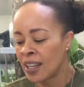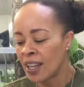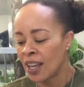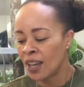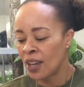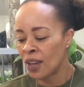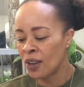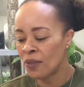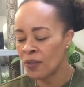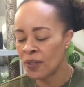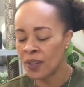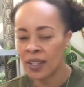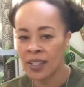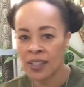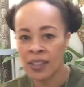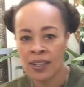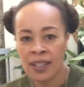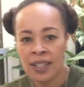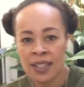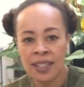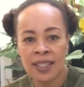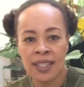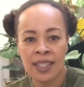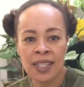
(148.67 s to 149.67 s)
Hopefully you
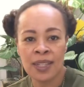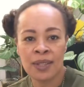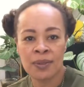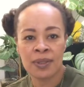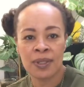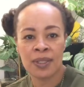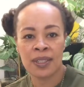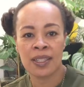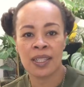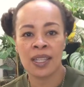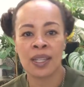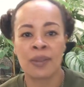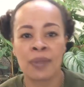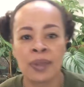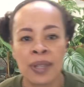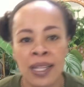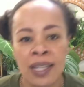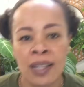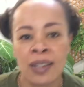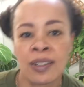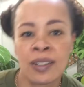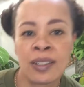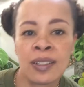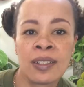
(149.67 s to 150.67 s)
can see what's going
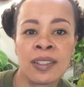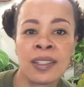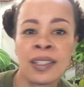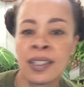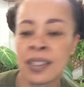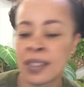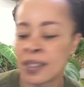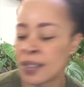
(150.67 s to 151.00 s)
on.